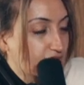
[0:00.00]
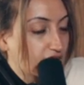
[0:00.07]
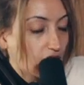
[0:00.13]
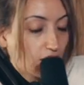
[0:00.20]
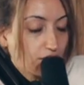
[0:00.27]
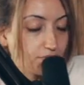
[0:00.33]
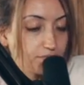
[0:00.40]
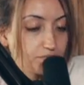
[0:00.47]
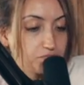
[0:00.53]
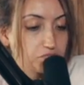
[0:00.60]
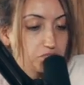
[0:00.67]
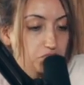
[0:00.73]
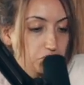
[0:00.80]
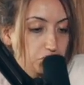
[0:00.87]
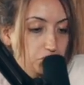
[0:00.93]

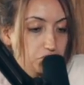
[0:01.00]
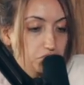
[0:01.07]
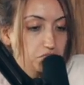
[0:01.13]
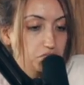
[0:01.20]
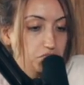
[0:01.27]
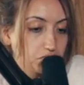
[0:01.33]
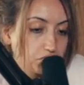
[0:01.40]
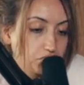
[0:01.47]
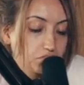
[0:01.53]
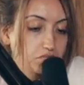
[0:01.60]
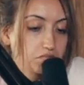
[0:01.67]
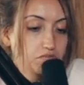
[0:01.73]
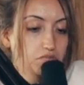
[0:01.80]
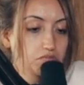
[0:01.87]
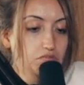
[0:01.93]

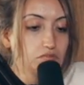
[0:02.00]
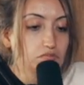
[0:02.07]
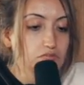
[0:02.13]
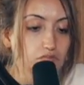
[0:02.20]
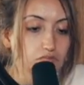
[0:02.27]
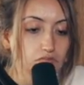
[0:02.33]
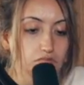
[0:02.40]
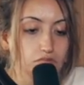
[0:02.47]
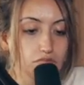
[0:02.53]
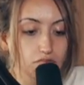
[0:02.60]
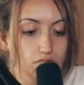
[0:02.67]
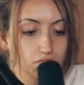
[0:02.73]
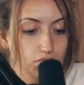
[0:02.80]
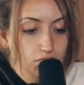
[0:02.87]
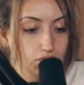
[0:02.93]

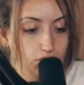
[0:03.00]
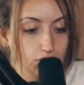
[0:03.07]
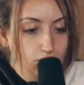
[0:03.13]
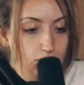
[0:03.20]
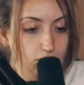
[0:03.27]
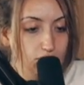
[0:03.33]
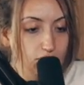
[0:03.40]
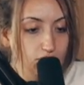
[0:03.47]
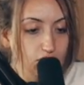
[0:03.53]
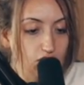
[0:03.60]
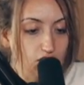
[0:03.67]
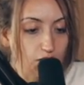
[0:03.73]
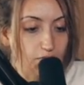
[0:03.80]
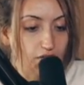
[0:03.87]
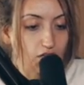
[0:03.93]
(silent)